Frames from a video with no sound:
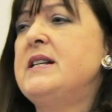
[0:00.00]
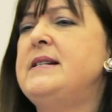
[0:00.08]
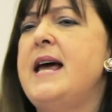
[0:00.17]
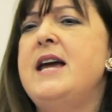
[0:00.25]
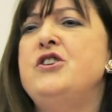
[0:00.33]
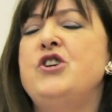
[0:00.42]
to
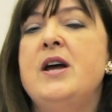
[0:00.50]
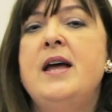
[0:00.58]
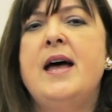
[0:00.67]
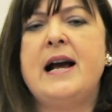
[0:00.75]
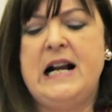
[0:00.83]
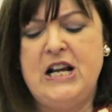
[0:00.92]
stage
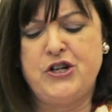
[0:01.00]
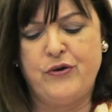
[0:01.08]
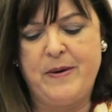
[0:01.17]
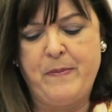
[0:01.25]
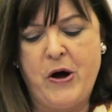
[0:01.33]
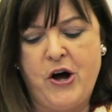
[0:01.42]
a
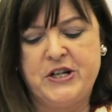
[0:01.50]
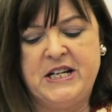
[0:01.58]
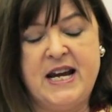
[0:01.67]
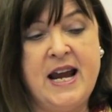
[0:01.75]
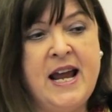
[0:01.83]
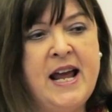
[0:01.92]
glittering
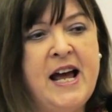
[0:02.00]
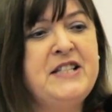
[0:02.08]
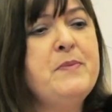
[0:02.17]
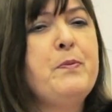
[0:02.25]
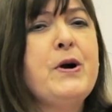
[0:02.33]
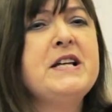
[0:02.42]
party
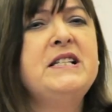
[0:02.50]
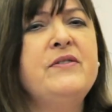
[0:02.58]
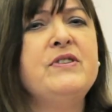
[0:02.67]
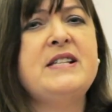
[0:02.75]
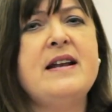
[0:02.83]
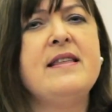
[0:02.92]
as
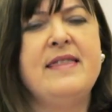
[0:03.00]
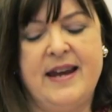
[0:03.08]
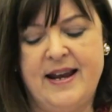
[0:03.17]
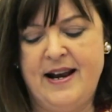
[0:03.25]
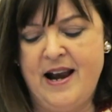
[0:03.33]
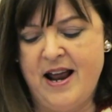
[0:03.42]
impressive as
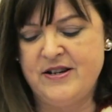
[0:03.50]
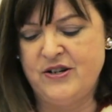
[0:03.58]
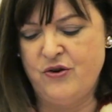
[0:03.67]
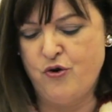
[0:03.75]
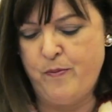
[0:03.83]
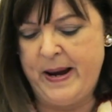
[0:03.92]
anything in
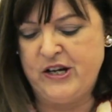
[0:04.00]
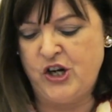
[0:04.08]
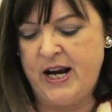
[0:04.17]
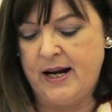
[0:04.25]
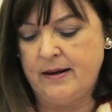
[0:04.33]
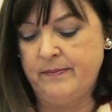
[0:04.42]
London or
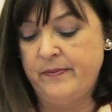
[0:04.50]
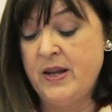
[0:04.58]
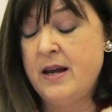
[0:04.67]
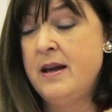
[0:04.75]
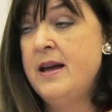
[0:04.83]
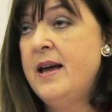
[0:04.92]
Beijing.
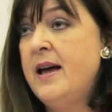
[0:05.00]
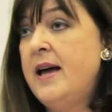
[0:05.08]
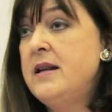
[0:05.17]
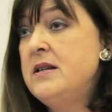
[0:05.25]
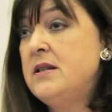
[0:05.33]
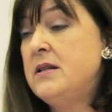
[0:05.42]

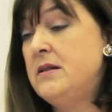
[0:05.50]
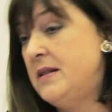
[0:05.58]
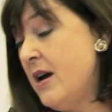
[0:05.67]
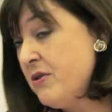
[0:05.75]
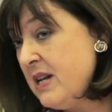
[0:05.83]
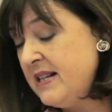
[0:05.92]
And
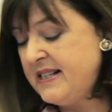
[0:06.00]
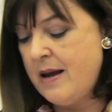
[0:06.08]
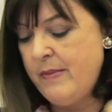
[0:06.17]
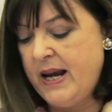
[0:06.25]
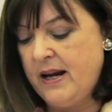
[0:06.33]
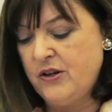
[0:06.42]
doubtless
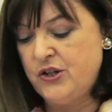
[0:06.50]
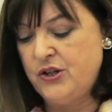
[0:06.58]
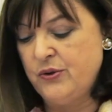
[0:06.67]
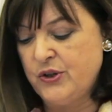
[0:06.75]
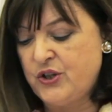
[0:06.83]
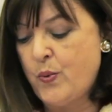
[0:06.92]
aiming
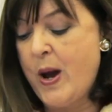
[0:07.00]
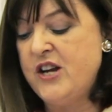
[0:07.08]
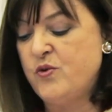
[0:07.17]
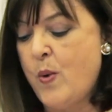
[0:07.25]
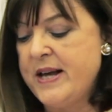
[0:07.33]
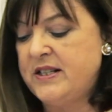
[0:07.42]
to
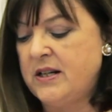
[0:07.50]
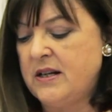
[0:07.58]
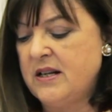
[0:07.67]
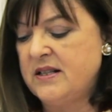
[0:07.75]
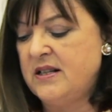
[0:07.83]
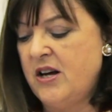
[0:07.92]
assuage
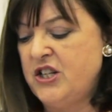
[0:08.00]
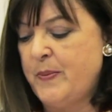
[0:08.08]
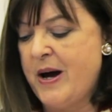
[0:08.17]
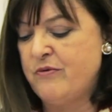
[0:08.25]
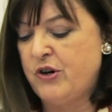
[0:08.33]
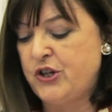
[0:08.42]
Western concerns
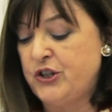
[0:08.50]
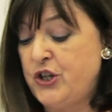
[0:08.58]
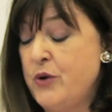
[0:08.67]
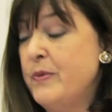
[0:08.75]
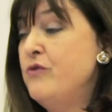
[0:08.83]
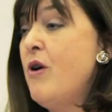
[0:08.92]
about Russia's
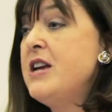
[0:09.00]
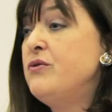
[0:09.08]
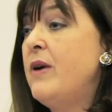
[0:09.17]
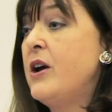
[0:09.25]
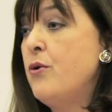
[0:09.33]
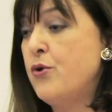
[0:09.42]
human
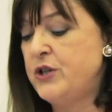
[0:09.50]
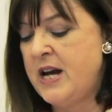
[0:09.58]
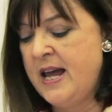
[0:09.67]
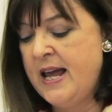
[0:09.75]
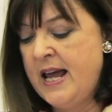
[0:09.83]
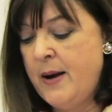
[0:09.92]
rights record,
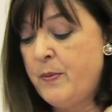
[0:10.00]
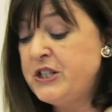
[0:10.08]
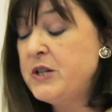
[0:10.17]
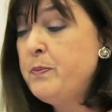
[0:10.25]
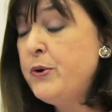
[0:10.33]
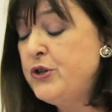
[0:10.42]

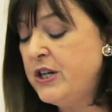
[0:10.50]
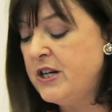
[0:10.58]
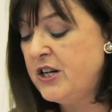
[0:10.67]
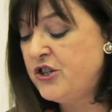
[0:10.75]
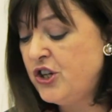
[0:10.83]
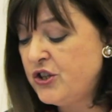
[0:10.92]
President
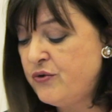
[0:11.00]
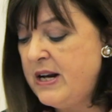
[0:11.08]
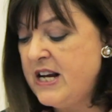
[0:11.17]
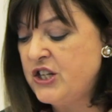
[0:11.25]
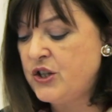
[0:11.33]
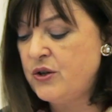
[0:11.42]
Putin had just
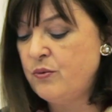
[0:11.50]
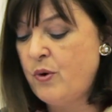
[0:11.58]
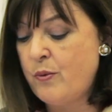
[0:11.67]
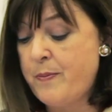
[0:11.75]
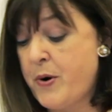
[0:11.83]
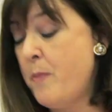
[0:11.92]
released
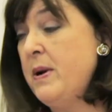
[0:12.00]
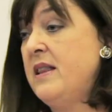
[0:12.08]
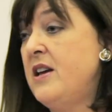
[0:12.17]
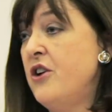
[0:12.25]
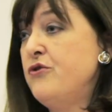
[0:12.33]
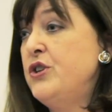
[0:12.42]
what were
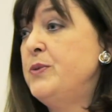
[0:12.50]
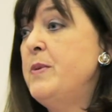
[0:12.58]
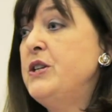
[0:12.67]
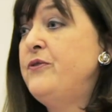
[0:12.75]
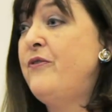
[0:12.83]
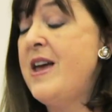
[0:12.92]
probably the country's
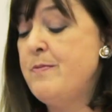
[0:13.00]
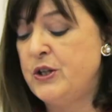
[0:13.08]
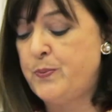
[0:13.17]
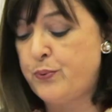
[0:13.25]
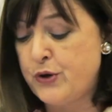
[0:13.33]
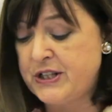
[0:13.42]
most
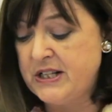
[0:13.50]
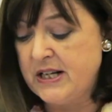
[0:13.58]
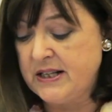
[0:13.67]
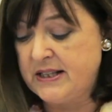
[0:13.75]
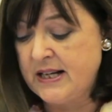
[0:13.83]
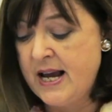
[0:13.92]
famous
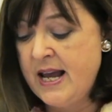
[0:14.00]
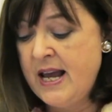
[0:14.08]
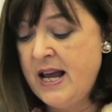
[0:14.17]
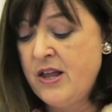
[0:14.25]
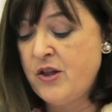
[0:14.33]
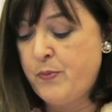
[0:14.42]
prisoners:
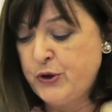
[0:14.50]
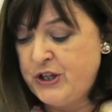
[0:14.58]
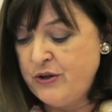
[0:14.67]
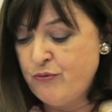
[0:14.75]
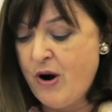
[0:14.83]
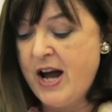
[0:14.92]
the
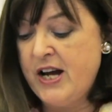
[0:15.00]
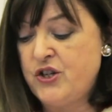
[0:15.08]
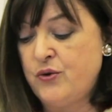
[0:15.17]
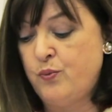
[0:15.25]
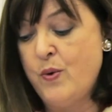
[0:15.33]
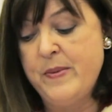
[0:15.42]
Pussy
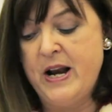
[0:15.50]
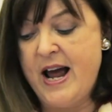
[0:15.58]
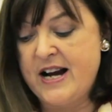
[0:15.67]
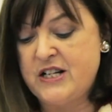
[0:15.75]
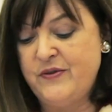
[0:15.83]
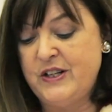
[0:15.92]
Riot, women
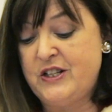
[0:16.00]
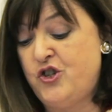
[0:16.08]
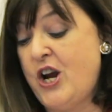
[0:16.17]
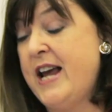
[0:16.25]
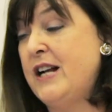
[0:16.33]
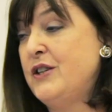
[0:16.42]

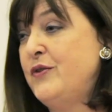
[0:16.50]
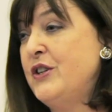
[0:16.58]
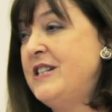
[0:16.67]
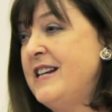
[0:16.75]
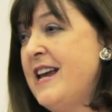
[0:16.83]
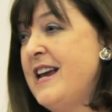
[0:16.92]
activists jailed
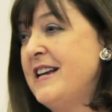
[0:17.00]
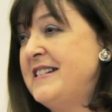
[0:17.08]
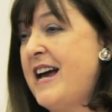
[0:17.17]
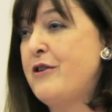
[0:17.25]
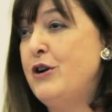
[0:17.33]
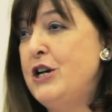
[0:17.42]
for singing a
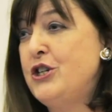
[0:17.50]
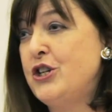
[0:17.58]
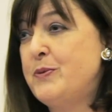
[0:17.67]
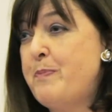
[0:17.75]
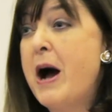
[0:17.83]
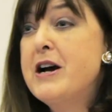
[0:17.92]

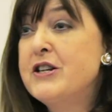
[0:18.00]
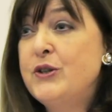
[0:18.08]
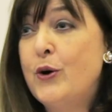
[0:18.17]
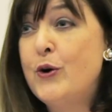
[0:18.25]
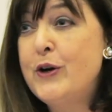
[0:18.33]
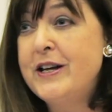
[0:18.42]
sacrilegious punk
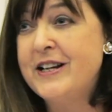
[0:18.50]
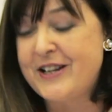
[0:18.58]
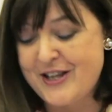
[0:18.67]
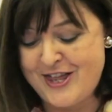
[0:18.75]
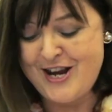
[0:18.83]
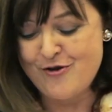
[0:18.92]
song in
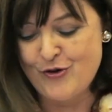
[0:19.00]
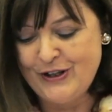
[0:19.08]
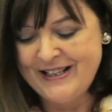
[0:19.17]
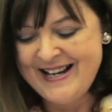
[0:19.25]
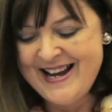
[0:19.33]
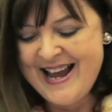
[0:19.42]
a
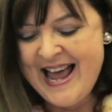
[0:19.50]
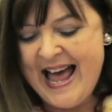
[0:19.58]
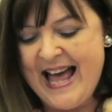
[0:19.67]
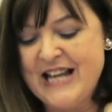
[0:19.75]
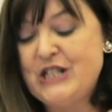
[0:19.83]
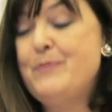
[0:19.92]
cathedral,
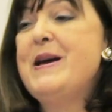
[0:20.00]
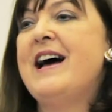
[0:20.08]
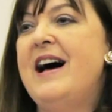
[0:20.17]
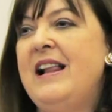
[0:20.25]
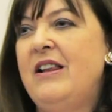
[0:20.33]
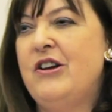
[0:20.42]
and
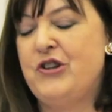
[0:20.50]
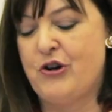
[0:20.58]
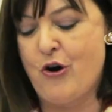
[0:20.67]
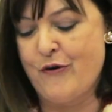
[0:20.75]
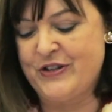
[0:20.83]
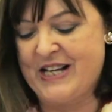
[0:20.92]
Mikhail
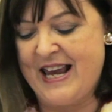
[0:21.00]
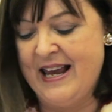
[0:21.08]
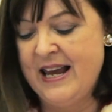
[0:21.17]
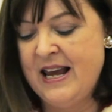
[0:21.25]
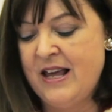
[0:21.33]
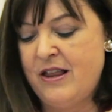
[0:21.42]

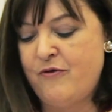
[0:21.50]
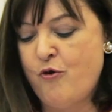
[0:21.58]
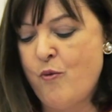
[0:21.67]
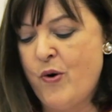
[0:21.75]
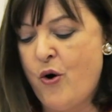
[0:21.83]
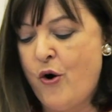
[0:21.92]
Hodorkovsky, the
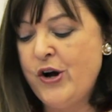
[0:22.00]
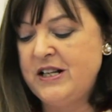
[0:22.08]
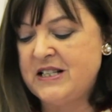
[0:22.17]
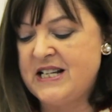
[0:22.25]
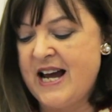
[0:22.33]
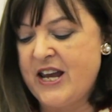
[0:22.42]
former
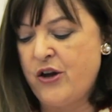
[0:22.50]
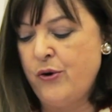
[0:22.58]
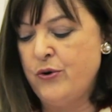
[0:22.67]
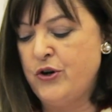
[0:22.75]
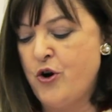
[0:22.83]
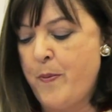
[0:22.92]
oil
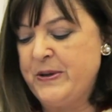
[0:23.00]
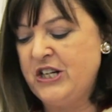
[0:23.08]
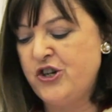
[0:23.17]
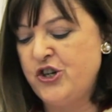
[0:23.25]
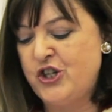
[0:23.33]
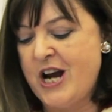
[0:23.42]
tycoon and
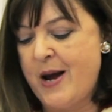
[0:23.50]
opposition